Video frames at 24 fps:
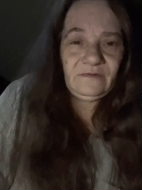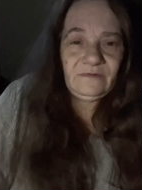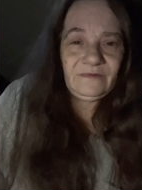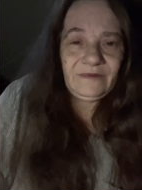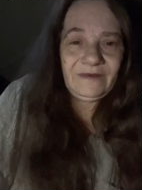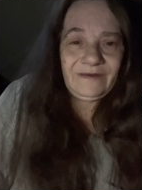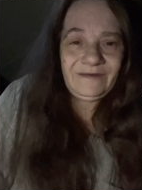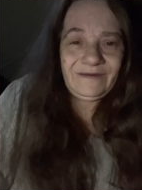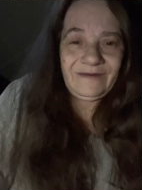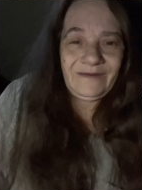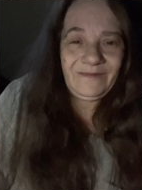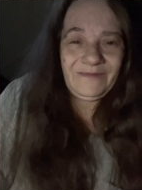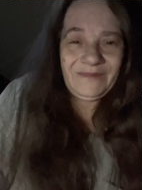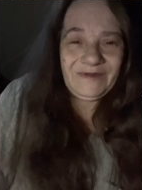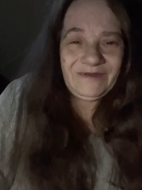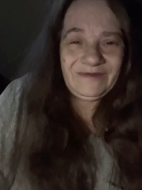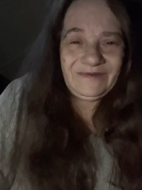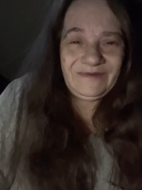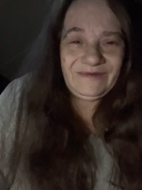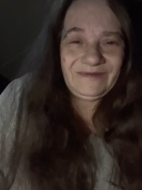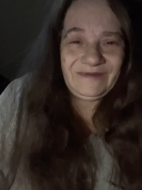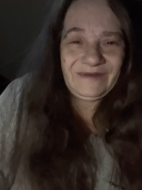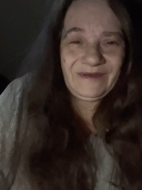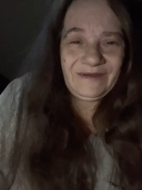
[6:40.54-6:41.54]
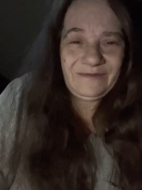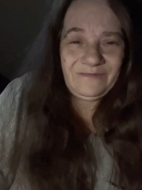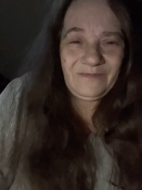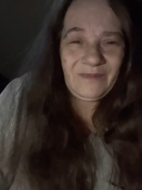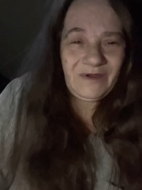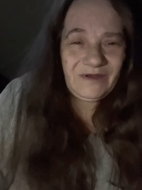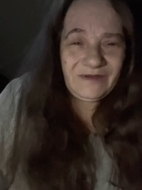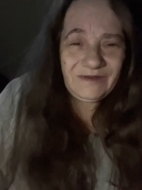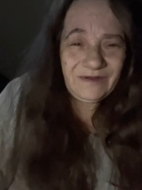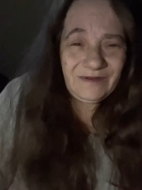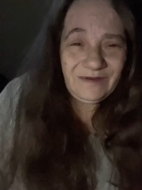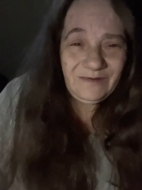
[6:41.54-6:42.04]
they coming to take my
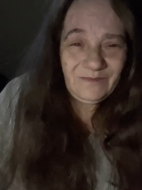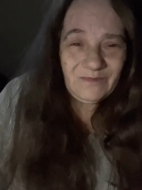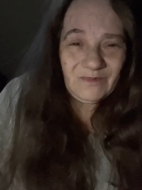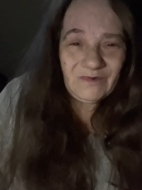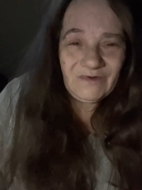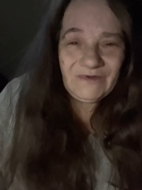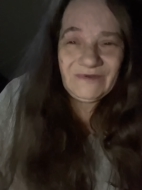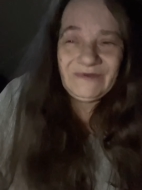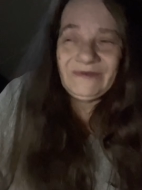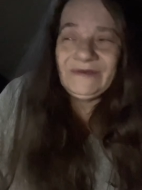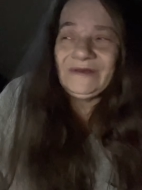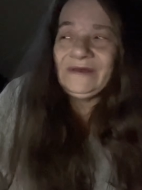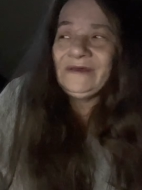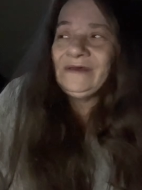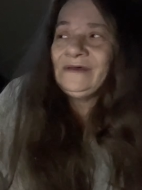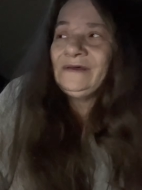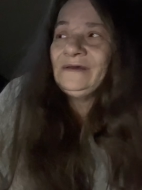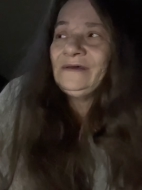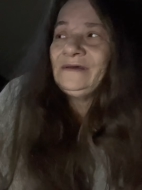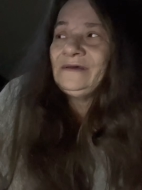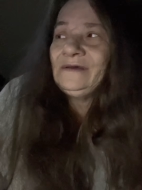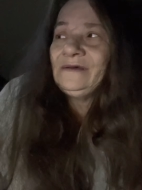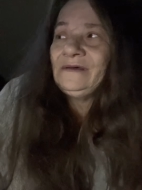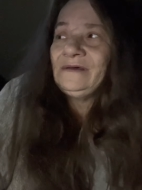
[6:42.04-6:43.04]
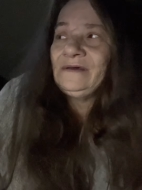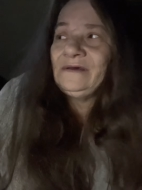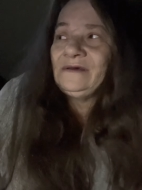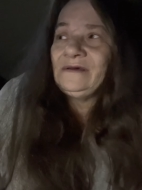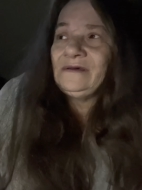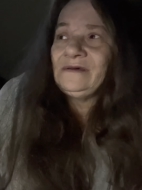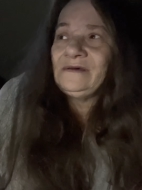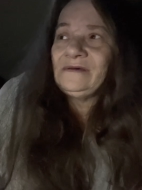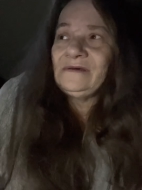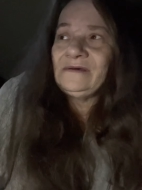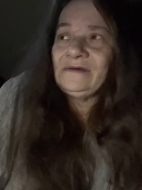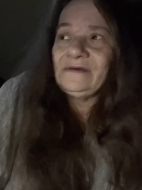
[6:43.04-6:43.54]
animals?
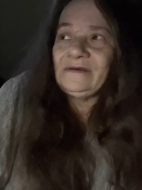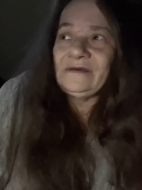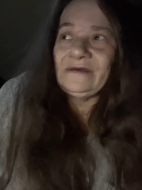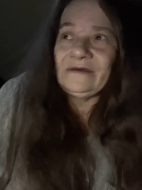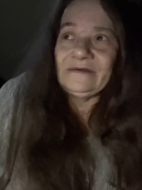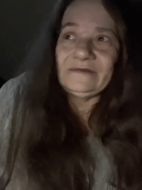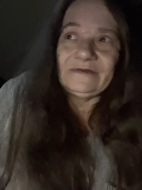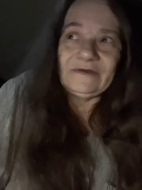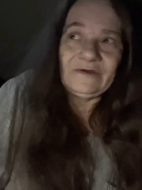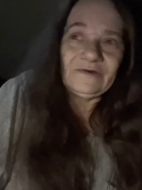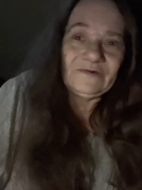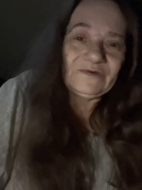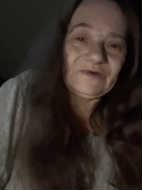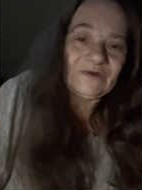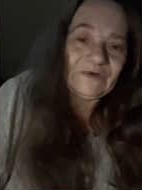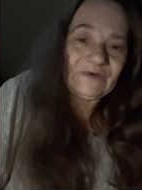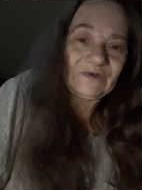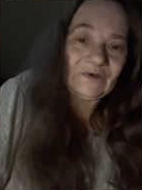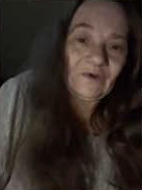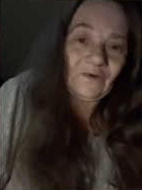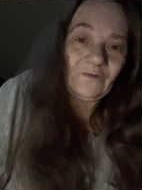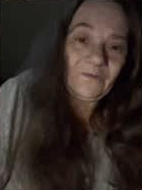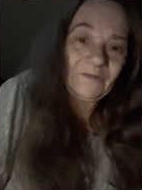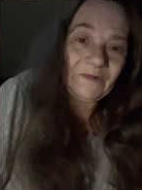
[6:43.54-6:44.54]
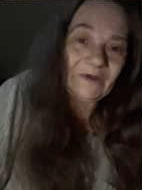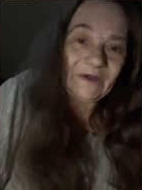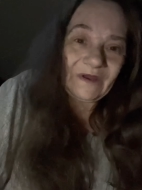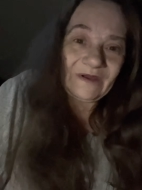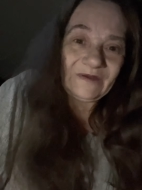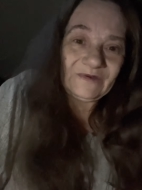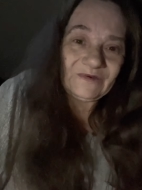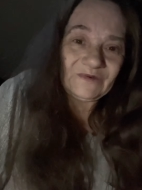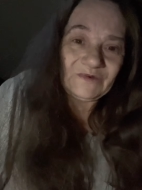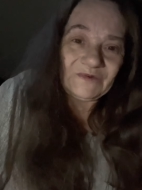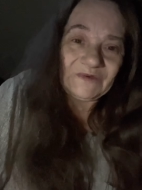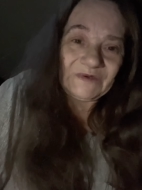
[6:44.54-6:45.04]
And they're just hoping I
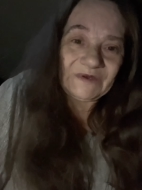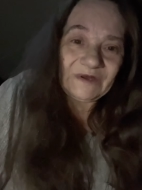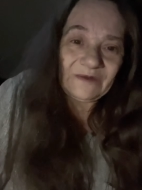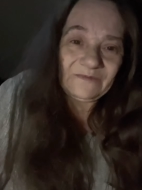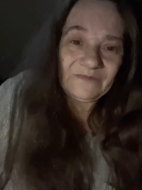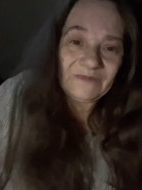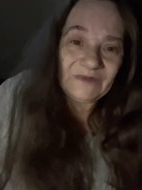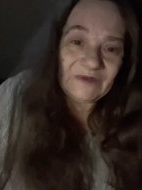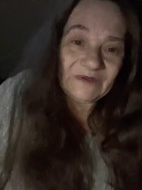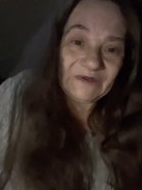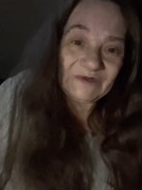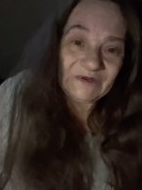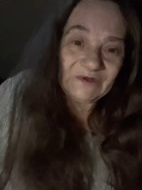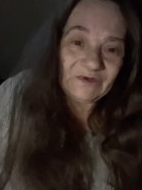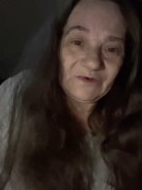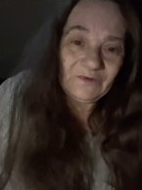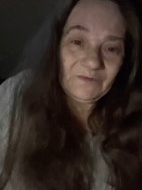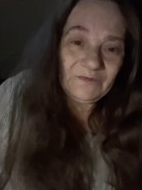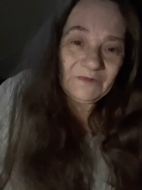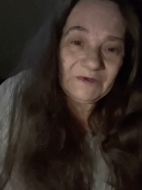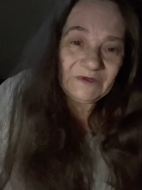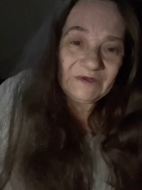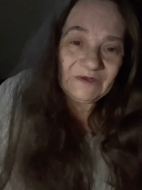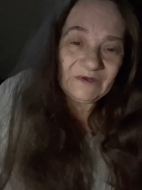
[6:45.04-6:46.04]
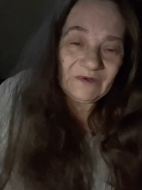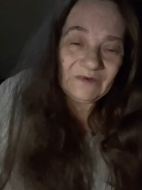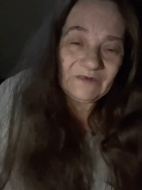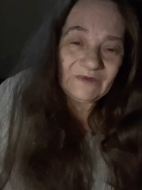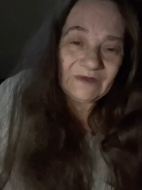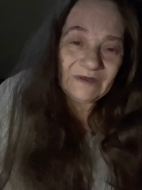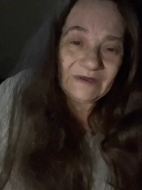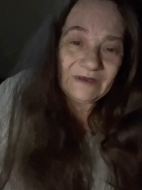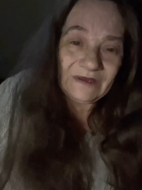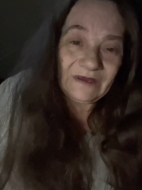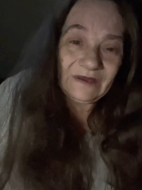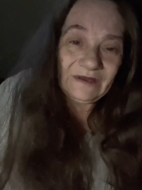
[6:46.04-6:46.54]
do something stupid so
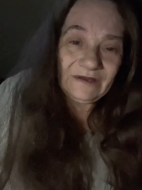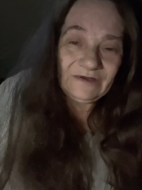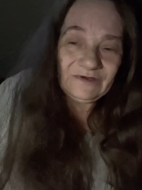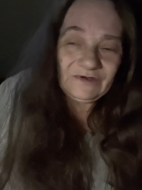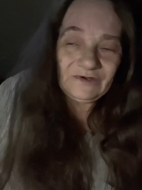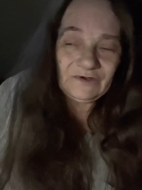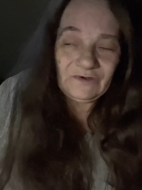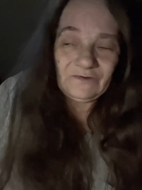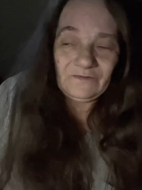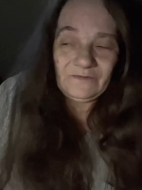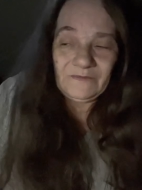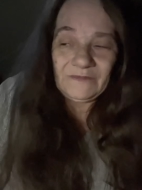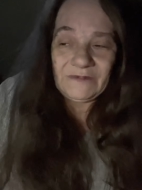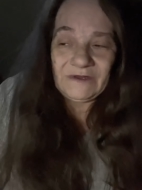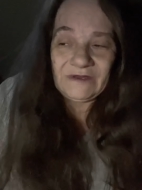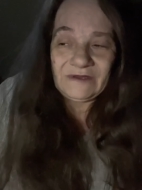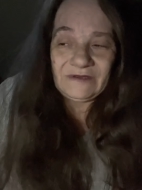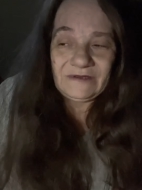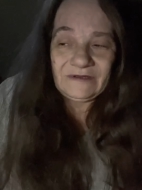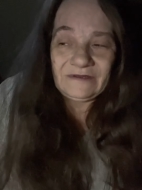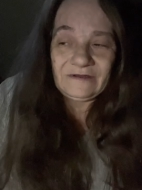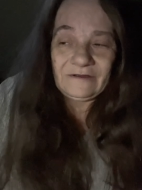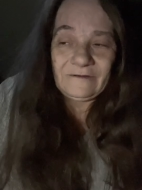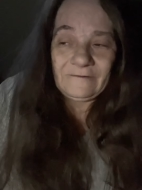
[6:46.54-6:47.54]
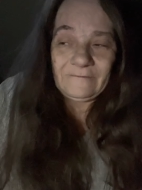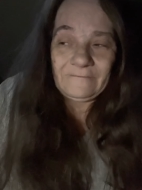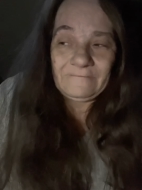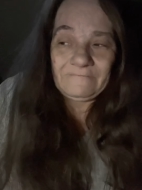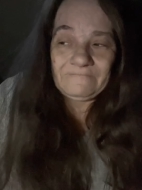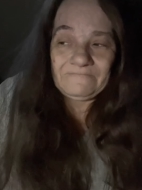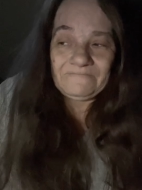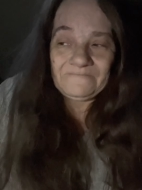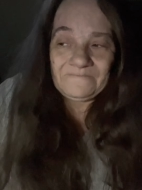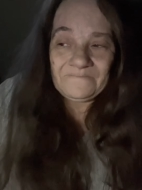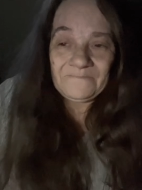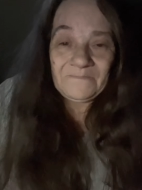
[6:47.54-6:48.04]
they can shoot me, you know,
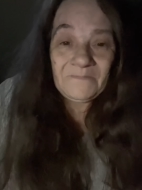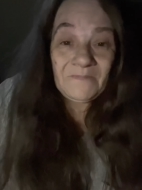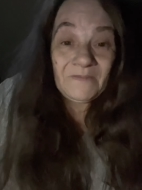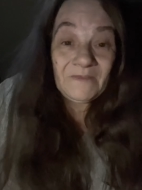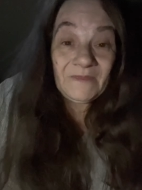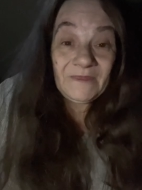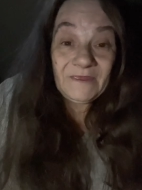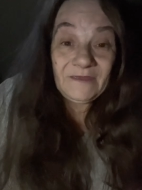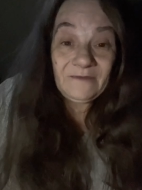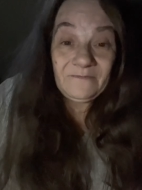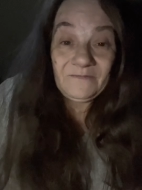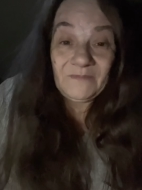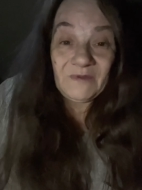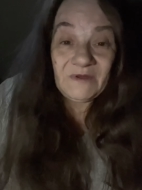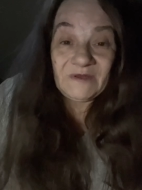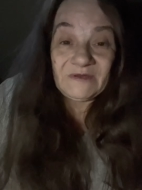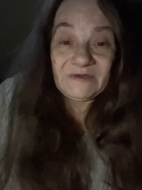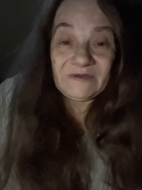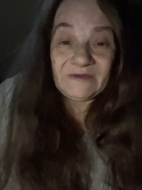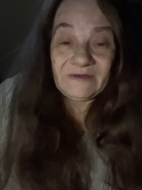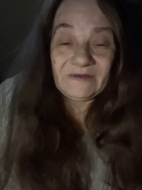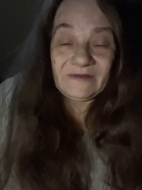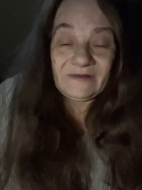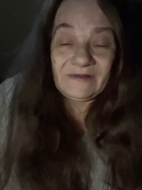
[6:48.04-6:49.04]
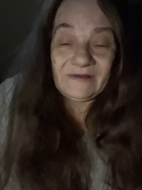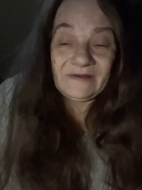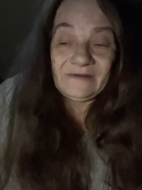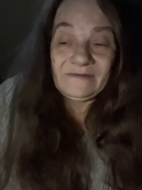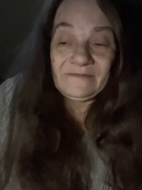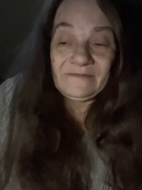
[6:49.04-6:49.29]
basically.